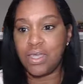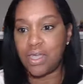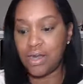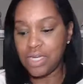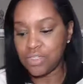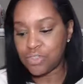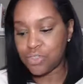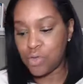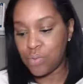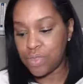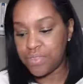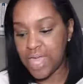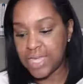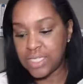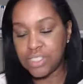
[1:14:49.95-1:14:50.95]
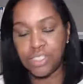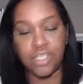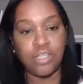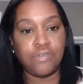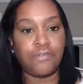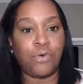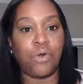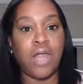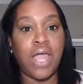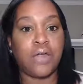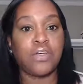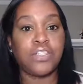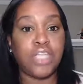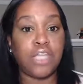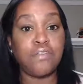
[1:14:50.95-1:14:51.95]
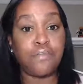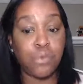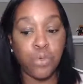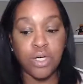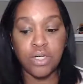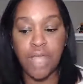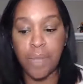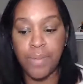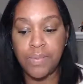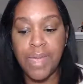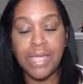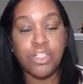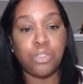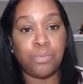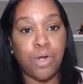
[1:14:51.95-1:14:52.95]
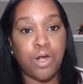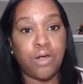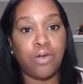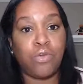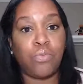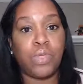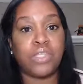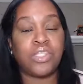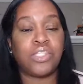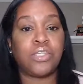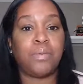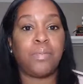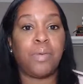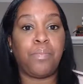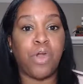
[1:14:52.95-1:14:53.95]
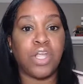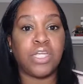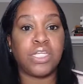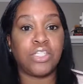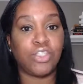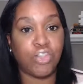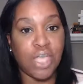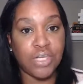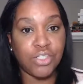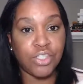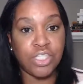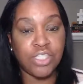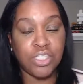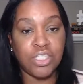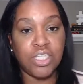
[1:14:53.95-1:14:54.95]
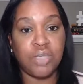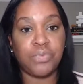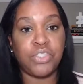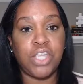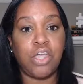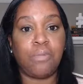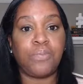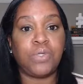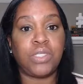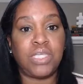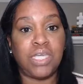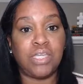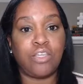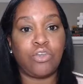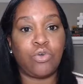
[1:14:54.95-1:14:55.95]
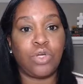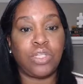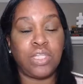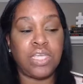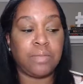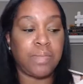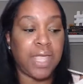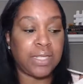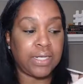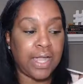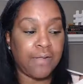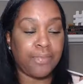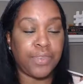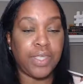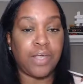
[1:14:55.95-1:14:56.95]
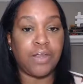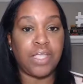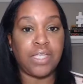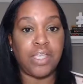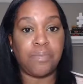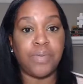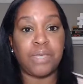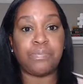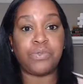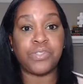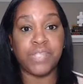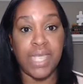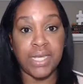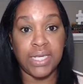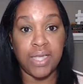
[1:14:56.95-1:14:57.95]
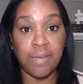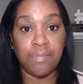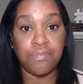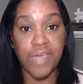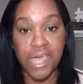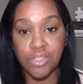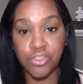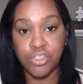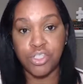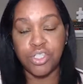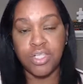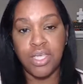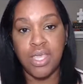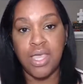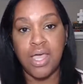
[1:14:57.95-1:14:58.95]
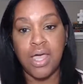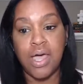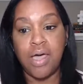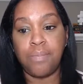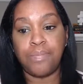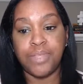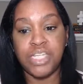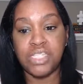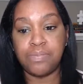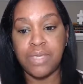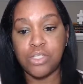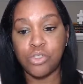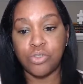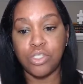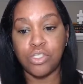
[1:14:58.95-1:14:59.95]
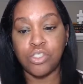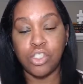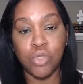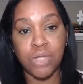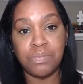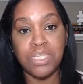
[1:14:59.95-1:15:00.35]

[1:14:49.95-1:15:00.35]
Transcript: All right. So that is it for our day 4. I'll be back tomorrow with some marketing strategies and tips to help you to get your lead magnet out there and get people signing up faster. Please make sure that you join